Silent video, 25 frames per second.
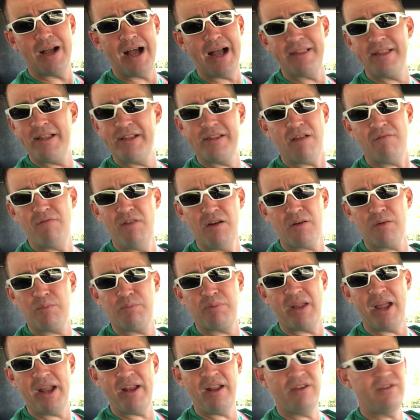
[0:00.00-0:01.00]
I think they've never
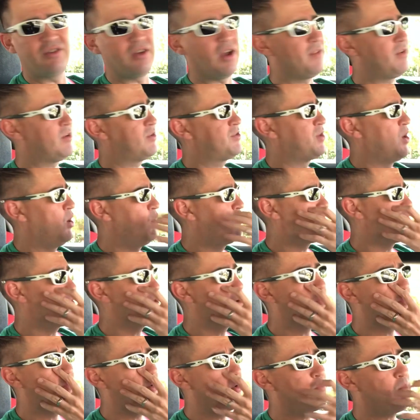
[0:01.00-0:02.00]
played each other. So for
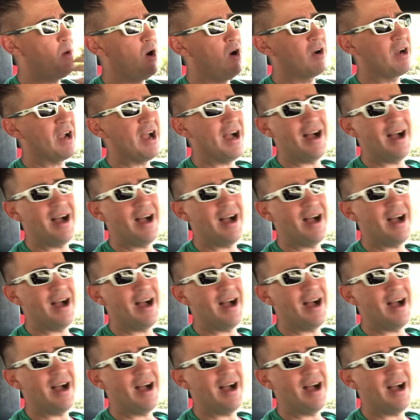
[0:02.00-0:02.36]
you football